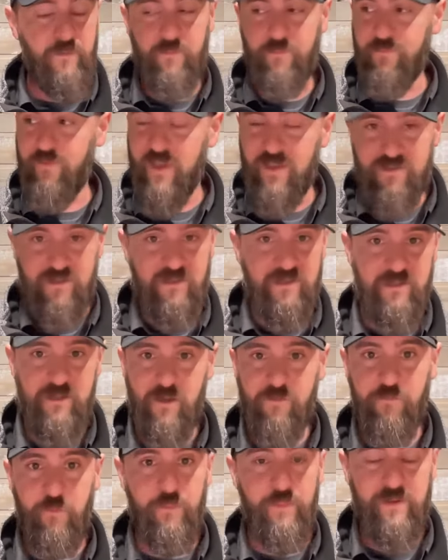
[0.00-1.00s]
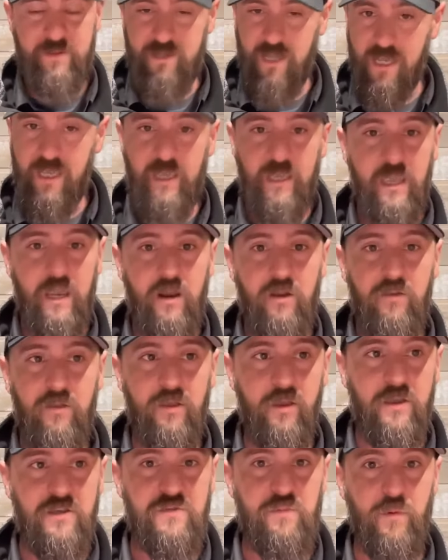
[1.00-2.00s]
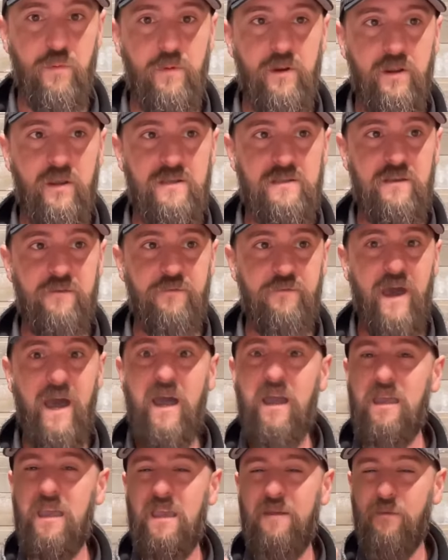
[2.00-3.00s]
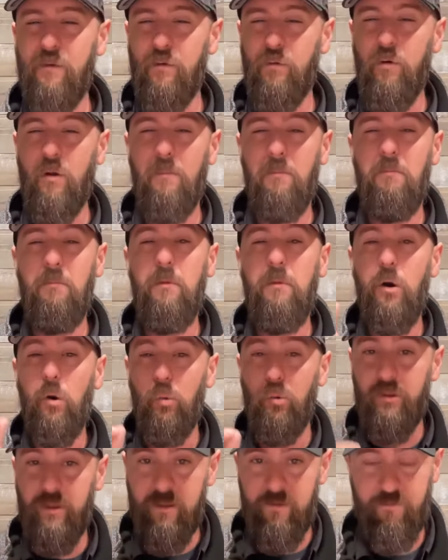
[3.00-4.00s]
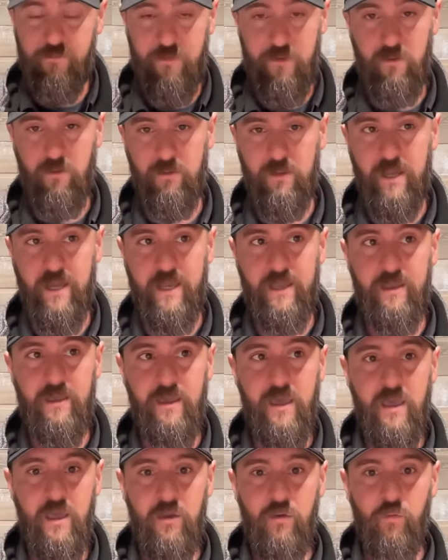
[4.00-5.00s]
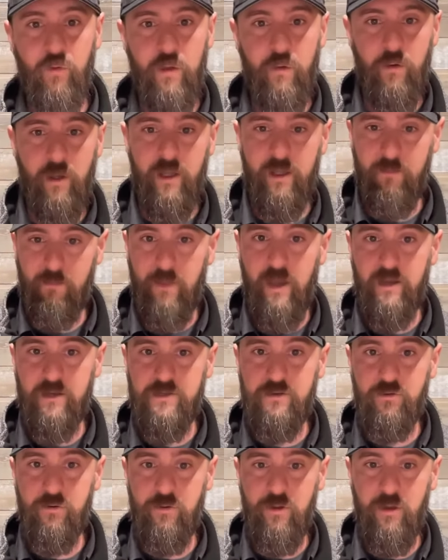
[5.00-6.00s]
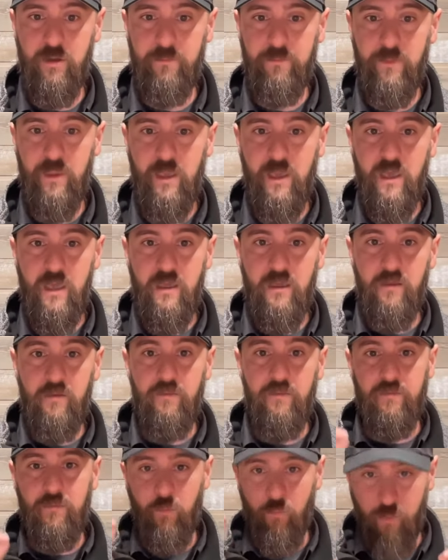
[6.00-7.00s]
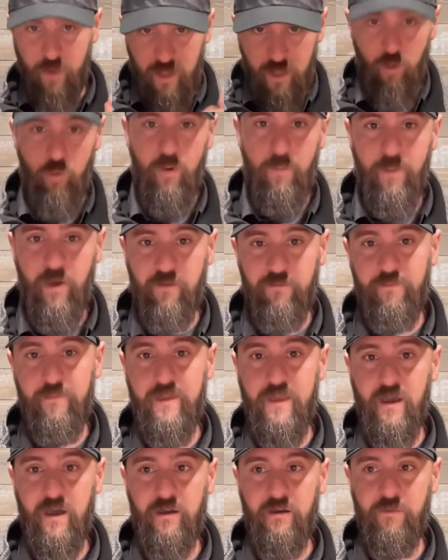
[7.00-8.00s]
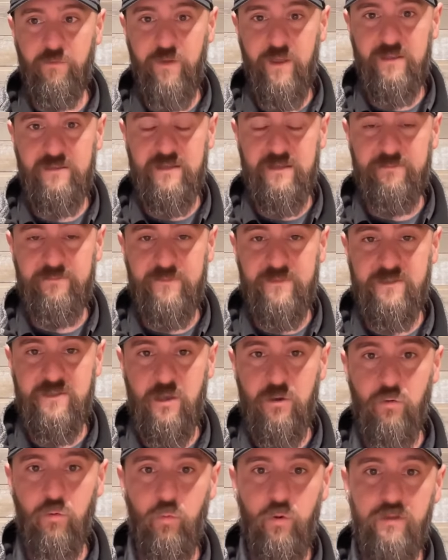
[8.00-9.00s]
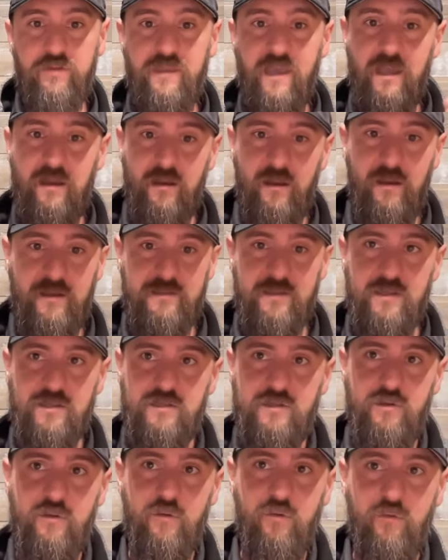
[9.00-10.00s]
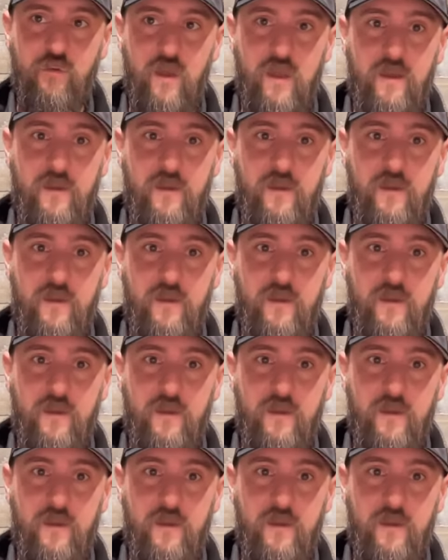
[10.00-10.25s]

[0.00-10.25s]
fixing stuff for taking care of the customer. Because if I even remotely feel like we like, might have screwed up, we go above and beyond to fix it. so what that does is you've